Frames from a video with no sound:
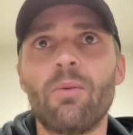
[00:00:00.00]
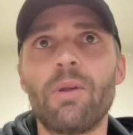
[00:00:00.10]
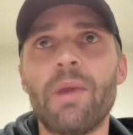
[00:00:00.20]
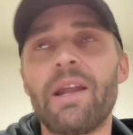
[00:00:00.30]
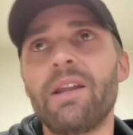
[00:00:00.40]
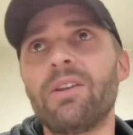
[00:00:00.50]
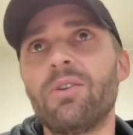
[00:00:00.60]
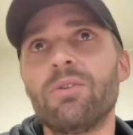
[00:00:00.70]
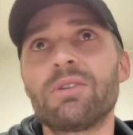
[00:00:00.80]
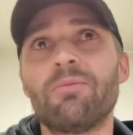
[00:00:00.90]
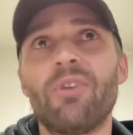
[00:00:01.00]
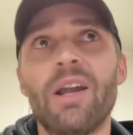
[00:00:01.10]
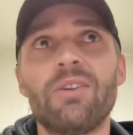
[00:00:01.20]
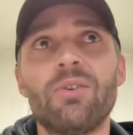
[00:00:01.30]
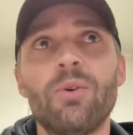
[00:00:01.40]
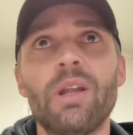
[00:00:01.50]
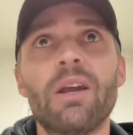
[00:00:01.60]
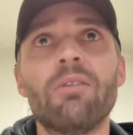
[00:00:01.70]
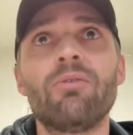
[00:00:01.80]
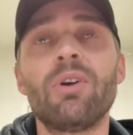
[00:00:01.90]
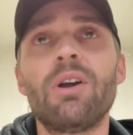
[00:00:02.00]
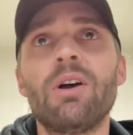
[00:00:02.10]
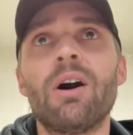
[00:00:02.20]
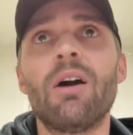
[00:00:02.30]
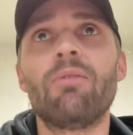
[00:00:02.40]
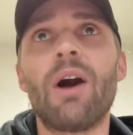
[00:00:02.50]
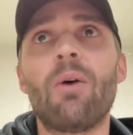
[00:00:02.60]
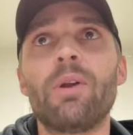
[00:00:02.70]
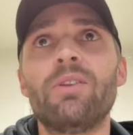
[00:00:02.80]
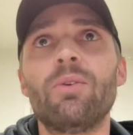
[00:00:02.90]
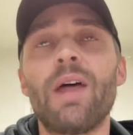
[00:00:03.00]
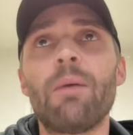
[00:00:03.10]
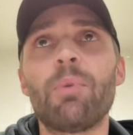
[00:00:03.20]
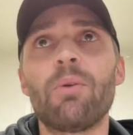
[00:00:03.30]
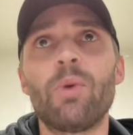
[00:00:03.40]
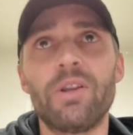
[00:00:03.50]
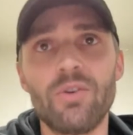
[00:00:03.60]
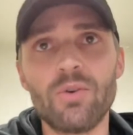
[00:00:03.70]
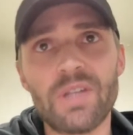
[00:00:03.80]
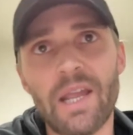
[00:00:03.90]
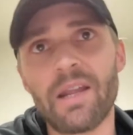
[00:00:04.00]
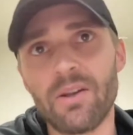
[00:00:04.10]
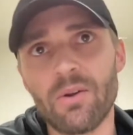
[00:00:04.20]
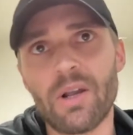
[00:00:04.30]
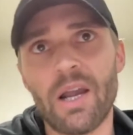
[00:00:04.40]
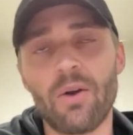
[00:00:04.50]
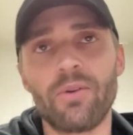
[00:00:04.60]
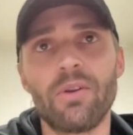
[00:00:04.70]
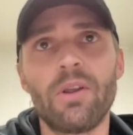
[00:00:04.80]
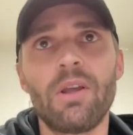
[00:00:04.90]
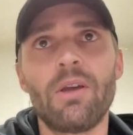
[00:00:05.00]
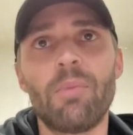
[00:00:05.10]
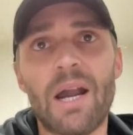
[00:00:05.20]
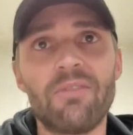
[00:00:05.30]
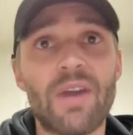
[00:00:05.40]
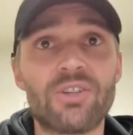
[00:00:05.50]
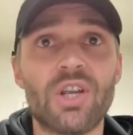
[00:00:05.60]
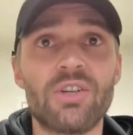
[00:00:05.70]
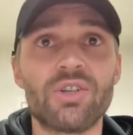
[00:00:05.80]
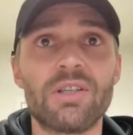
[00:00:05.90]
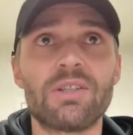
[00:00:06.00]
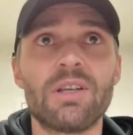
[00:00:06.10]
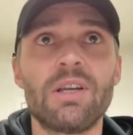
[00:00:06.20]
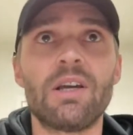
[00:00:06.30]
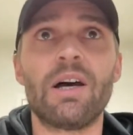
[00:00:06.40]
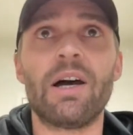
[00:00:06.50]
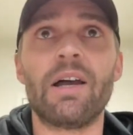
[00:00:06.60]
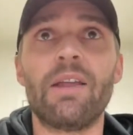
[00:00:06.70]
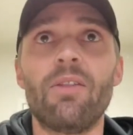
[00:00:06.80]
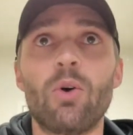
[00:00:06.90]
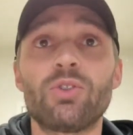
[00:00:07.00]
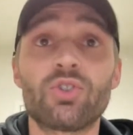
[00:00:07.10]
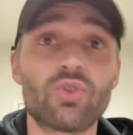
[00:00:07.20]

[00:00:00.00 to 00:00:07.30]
We may need to do some fine tuning of how we do that, but we do take into account body fat changes, and those